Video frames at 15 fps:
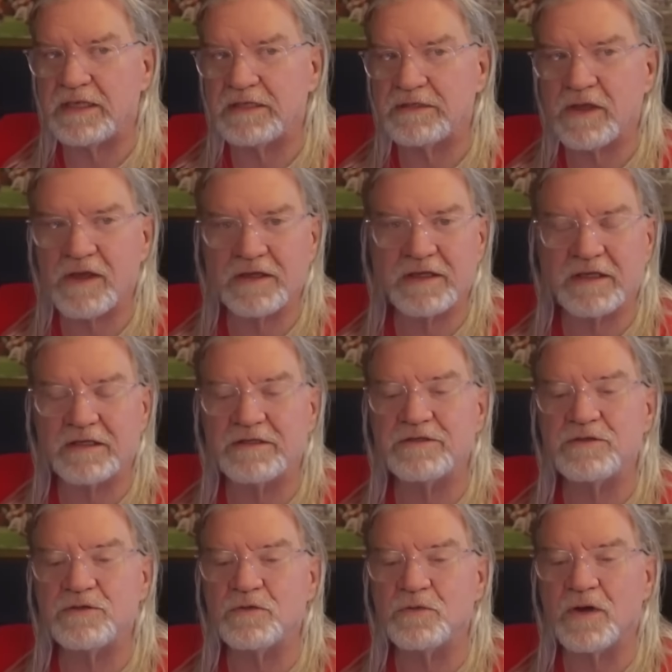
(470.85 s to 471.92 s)
talking
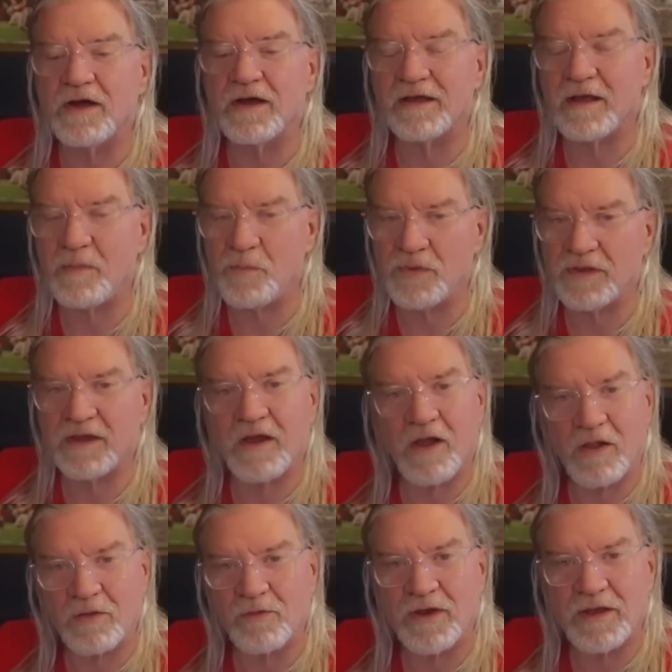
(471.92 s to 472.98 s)
to a couple of
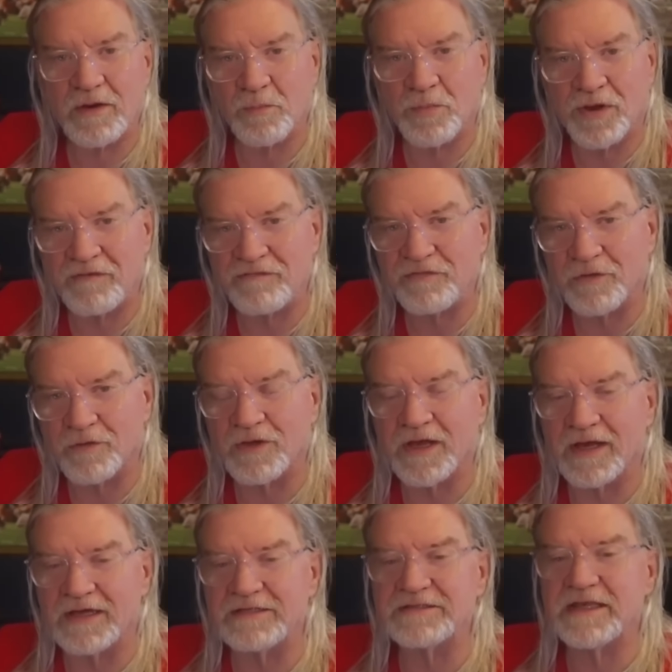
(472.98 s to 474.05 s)
Colorado Buffalo
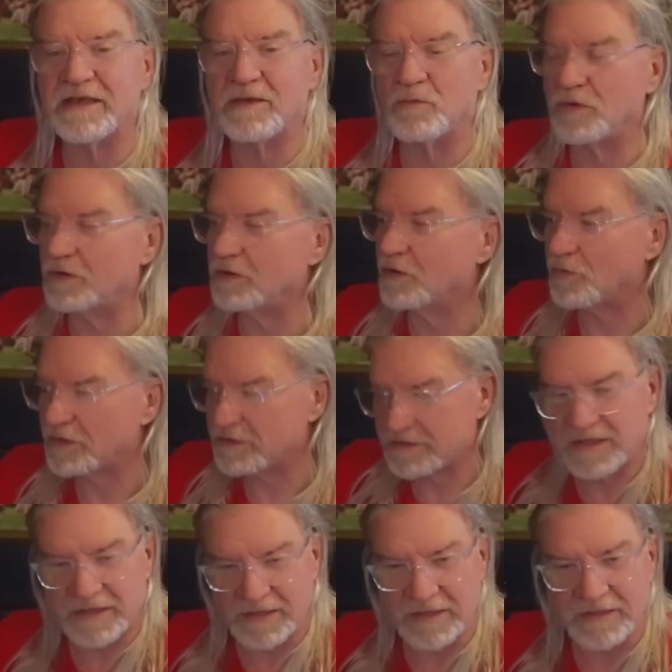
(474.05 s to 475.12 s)
guys, and we're going to
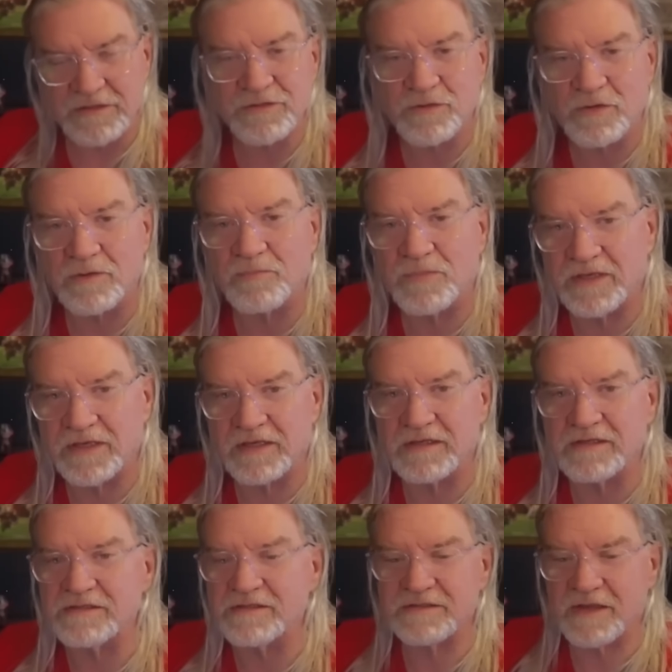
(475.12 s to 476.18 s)
get into it
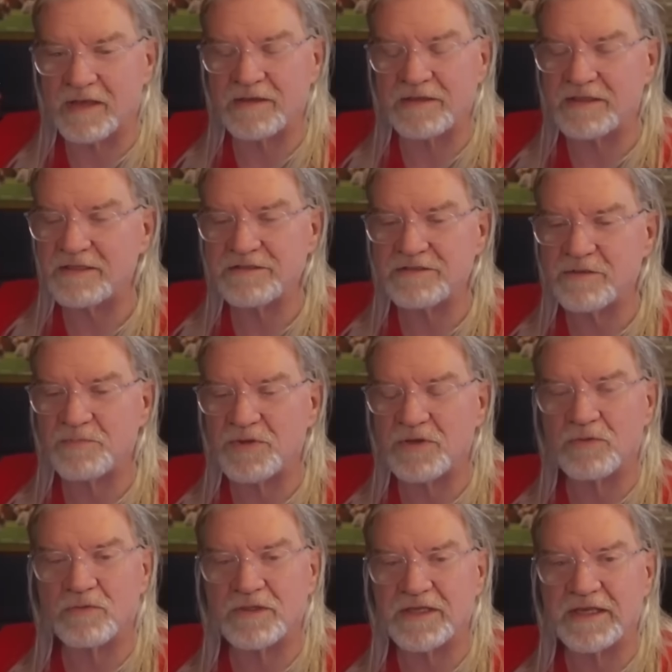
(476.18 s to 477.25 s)
because this should be a
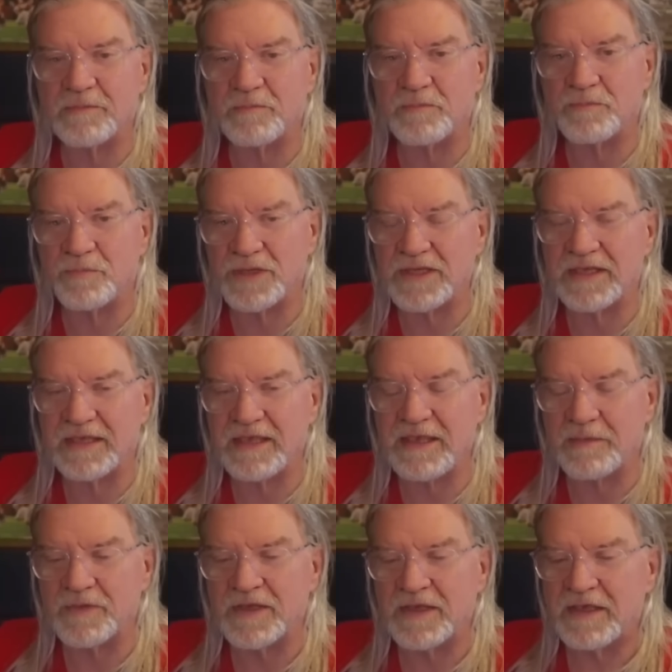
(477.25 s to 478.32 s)
really big
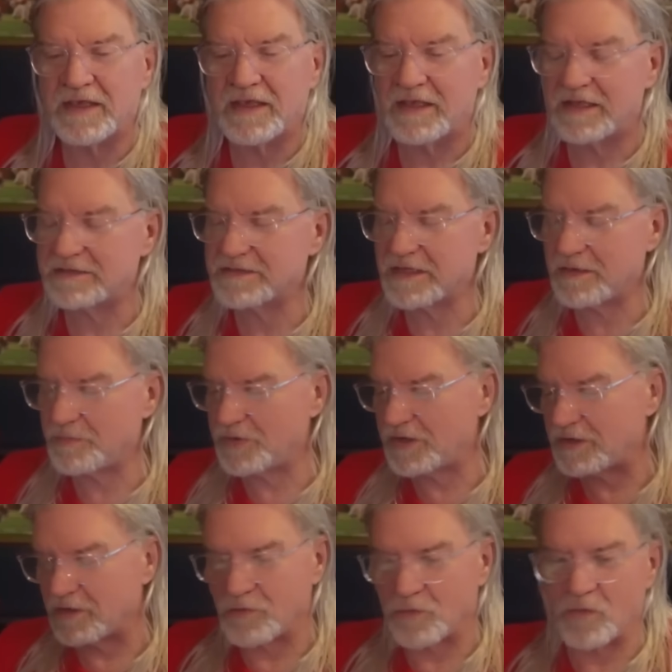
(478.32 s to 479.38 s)
game. It's going to be
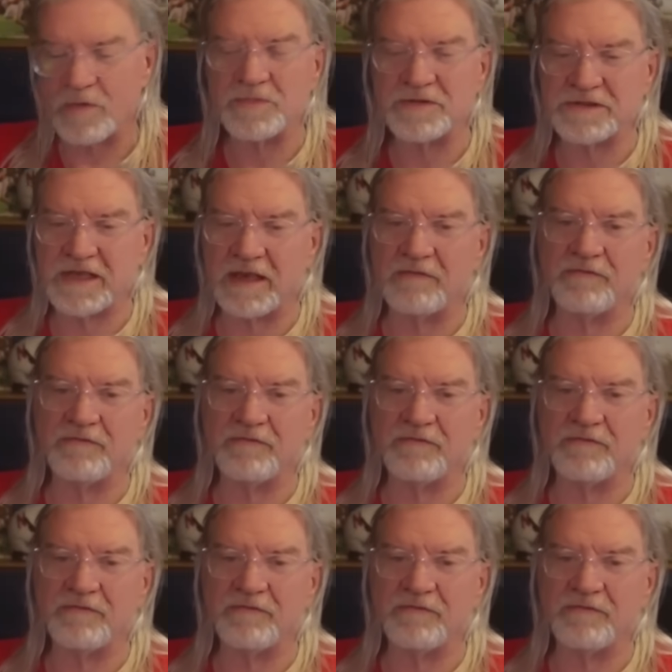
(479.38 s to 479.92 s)
an enormous game for